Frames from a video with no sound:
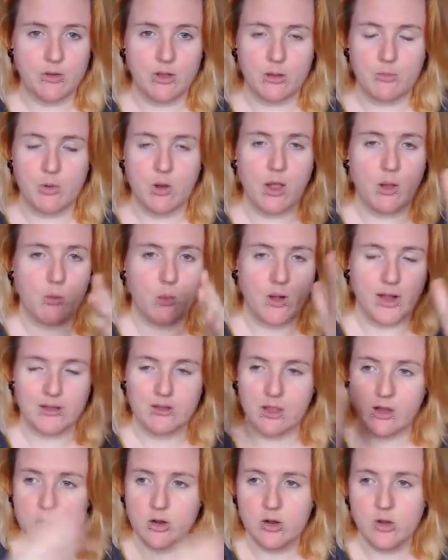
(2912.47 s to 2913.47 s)
I waxed
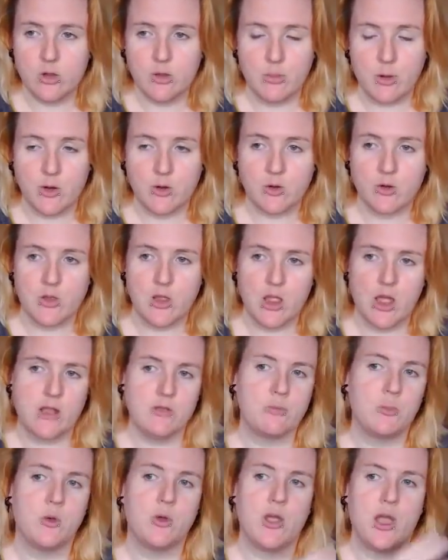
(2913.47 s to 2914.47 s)
lyrical about her in the last
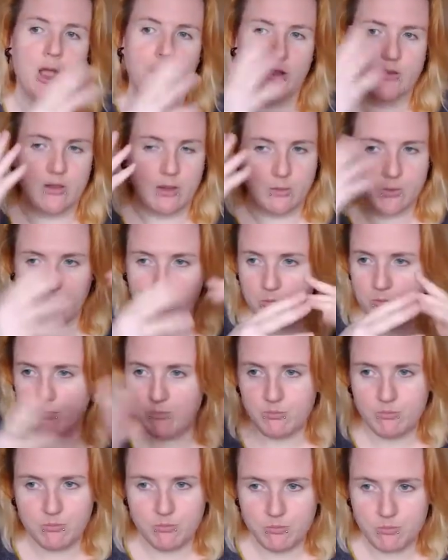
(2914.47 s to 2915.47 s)
podcast. I'm
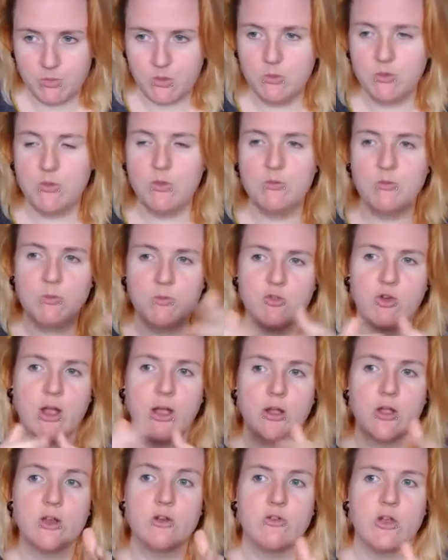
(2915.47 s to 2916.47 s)
going to
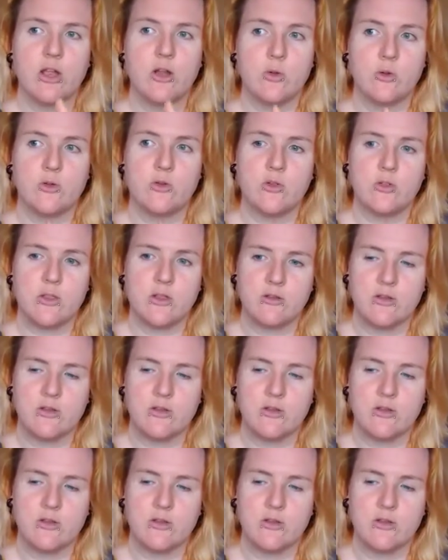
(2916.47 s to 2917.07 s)
try not to do it this time.